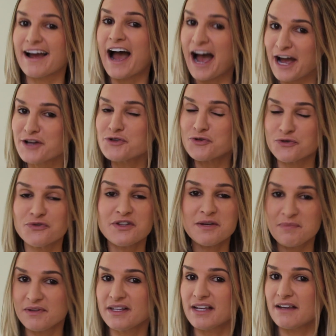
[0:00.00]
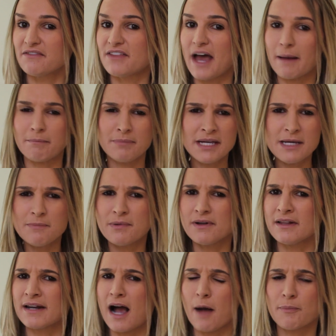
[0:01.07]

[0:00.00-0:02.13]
I truly believe that people and